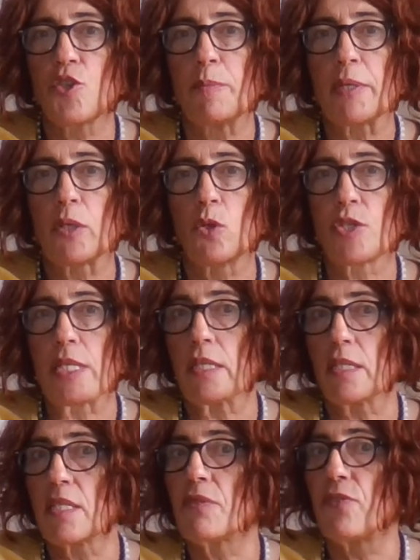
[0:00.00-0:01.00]
because it
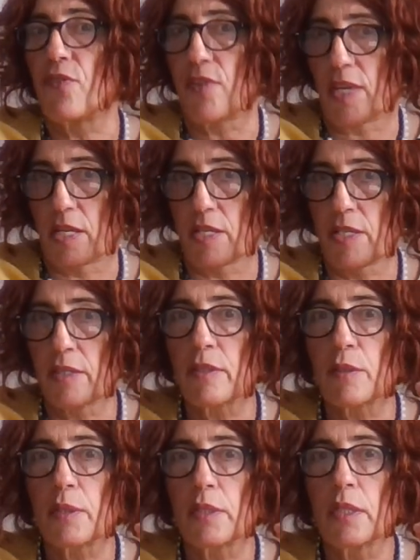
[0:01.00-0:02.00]
is feared
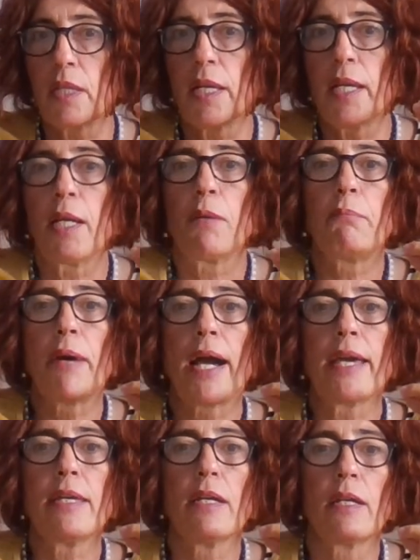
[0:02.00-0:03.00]

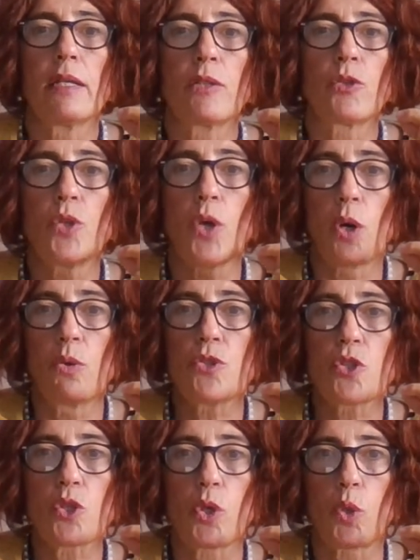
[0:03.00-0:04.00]
by
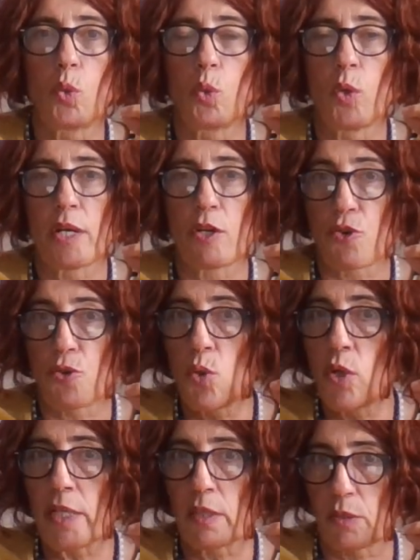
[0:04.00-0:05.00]
those who are
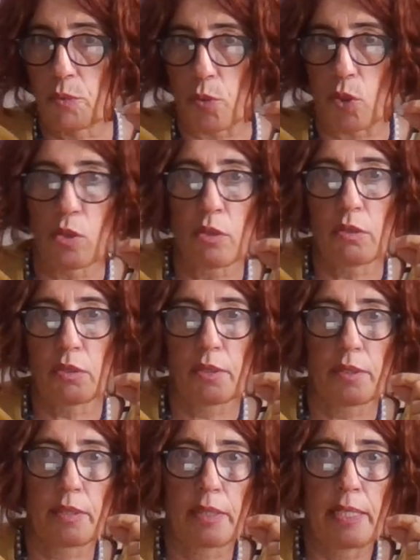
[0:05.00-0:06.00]
ruling the world,
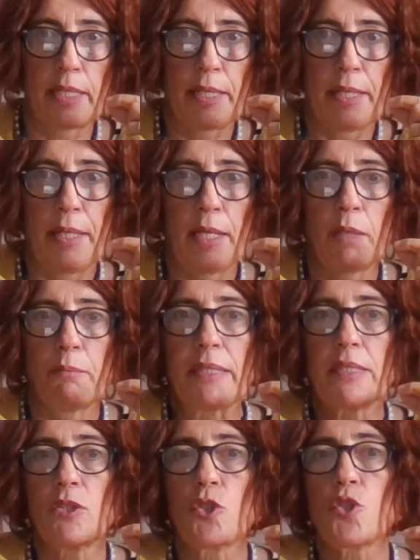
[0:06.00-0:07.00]
but
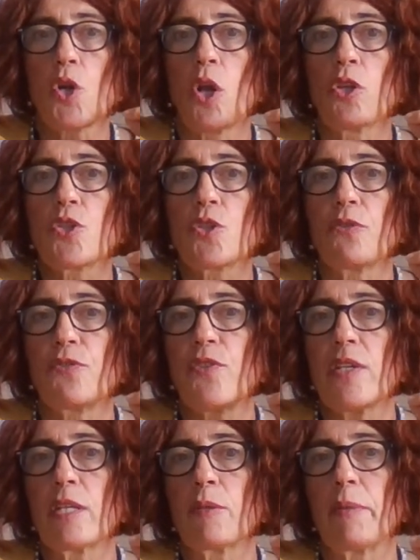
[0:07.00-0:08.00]
it is also
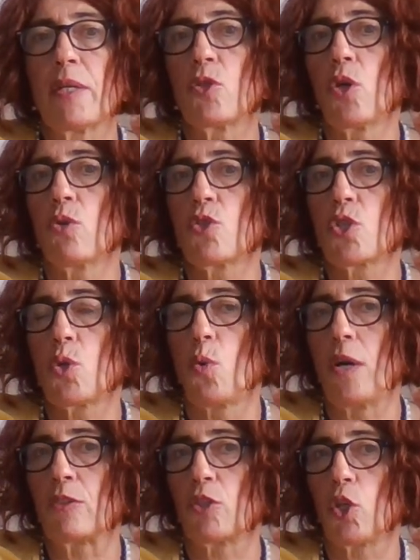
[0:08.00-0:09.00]
feared by those who
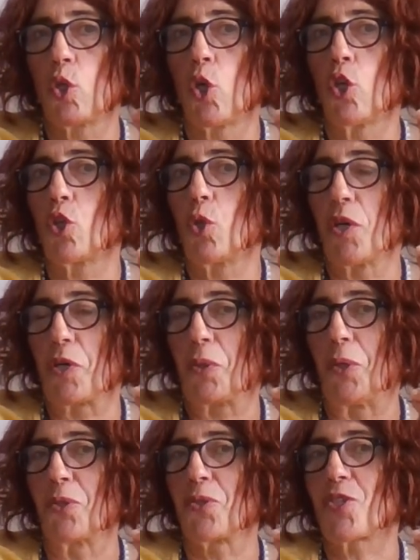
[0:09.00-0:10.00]
are
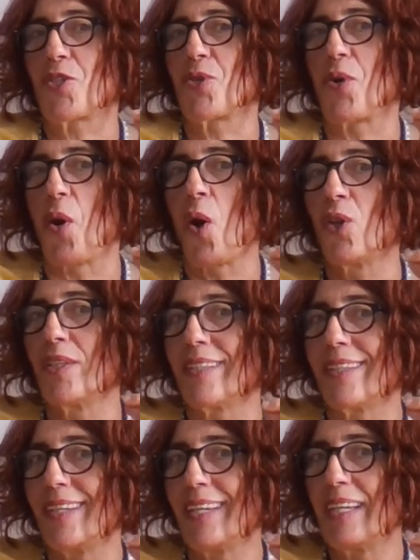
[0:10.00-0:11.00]
controlled
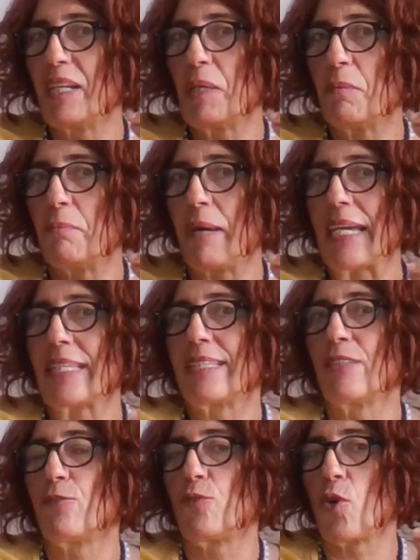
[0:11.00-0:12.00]
by
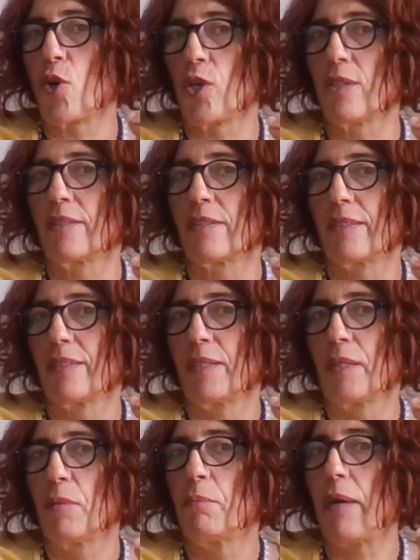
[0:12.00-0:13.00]
the world
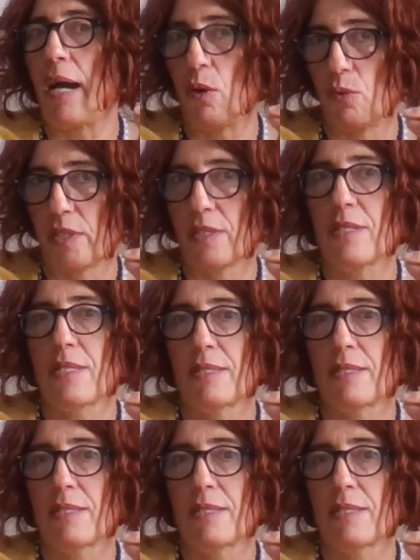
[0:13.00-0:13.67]
powers.